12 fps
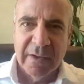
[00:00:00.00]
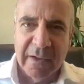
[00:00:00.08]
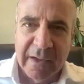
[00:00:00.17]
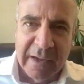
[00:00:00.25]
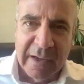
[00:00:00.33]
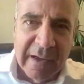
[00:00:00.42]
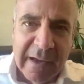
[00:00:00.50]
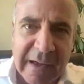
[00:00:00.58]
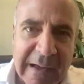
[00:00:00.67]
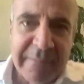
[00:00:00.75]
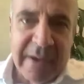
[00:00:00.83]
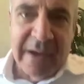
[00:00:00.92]

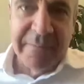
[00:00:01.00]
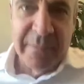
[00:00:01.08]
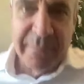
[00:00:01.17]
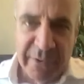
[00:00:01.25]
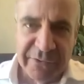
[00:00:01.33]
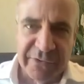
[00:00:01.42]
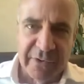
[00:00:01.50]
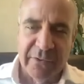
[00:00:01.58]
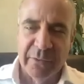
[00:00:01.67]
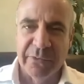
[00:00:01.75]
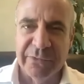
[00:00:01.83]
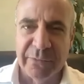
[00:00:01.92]
I'm the person
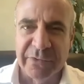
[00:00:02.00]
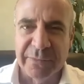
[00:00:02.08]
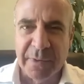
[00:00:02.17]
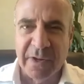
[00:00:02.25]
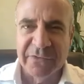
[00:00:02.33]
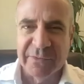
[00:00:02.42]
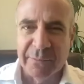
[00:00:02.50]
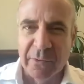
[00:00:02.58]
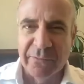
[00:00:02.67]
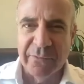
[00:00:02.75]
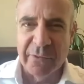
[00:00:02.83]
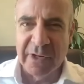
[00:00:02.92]
who's responsible
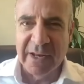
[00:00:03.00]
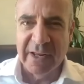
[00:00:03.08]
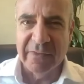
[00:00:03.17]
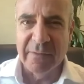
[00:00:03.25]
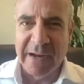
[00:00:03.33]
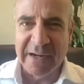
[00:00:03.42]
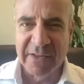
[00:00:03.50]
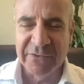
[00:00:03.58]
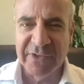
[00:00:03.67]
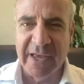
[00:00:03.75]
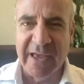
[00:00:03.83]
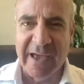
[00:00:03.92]
for getting the
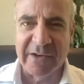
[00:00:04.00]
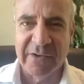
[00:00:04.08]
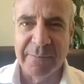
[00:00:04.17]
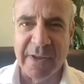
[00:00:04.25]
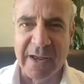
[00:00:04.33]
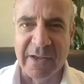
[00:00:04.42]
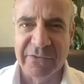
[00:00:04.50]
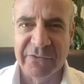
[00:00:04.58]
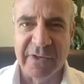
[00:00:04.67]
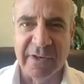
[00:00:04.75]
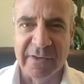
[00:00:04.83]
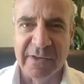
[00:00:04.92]
Magnitsky Act
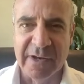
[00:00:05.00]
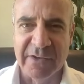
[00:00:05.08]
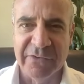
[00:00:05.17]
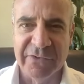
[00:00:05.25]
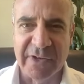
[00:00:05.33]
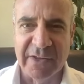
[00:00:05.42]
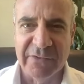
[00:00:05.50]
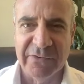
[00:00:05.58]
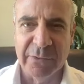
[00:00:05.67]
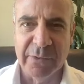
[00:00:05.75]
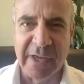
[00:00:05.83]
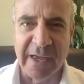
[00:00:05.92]
passed in the United
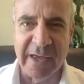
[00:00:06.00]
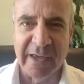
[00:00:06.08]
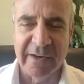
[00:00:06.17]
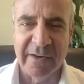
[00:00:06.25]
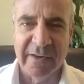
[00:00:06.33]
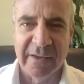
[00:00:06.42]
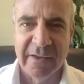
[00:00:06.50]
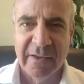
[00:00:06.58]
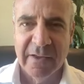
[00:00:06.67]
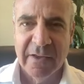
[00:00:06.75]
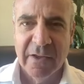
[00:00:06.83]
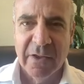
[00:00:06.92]
States, UK, and
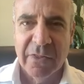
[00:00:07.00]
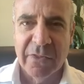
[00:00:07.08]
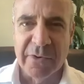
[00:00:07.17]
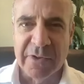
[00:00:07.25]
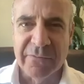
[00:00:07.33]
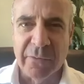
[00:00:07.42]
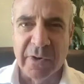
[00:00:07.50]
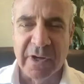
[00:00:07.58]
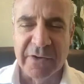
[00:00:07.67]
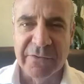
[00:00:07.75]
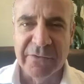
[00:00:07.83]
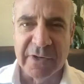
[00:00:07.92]
34
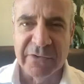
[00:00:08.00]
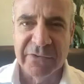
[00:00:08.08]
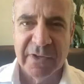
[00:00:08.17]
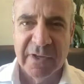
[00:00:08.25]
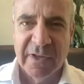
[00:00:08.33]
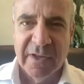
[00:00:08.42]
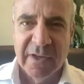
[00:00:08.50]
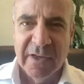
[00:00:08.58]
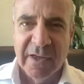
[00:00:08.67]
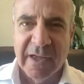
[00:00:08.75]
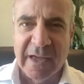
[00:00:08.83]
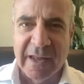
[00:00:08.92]
countries.
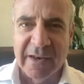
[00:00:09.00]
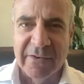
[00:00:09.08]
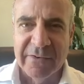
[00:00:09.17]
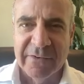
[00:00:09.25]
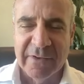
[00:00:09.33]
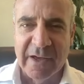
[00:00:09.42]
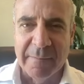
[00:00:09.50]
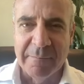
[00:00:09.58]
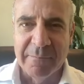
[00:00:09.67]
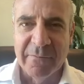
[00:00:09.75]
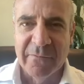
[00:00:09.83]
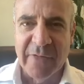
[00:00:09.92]
And
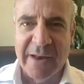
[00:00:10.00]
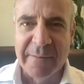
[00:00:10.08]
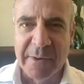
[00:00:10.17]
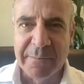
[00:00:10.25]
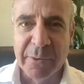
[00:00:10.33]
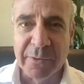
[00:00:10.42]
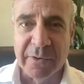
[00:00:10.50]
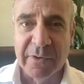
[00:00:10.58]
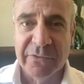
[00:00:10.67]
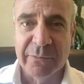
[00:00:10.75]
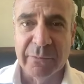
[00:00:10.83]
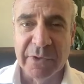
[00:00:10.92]
Vladimir Putin
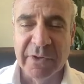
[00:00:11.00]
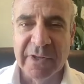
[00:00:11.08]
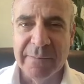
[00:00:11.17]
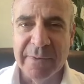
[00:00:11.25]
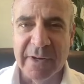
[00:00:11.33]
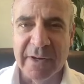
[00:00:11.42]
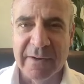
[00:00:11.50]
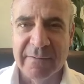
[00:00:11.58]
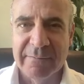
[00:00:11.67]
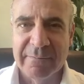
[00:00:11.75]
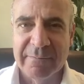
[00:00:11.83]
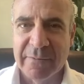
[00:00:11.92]
has really
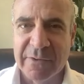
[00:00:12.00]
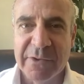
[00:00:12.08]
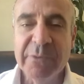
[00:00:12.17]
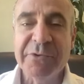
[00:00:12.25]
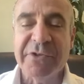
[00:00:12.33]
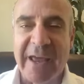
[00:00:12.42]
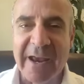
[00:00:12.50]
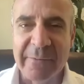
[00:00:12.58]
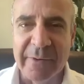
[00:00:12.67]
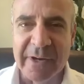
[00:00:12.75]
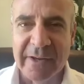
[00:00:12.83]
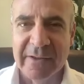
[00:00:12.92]
been hugely
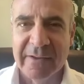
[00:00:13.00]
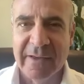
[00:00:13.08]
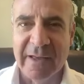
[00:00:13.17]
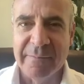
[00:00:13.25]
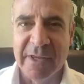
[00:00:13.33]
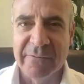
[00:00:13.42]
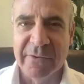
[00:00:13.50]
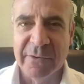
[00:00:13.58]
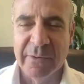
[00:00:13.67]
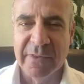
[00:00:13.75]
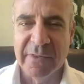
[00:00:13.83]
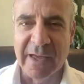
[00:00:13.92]
angry at me for
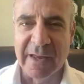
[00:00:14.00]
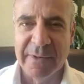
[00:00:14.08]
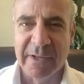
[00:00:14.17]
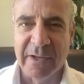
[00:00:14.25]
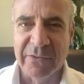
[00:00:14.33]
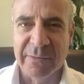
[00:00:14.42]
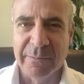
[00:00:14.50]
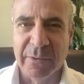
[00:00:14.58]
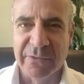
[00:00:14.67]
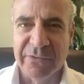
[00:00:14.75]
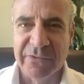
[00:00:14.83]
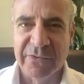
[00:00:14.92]
doing that, because it
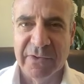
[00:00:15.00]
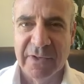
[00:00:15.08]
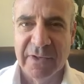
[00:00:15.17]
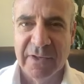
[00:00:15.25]
puts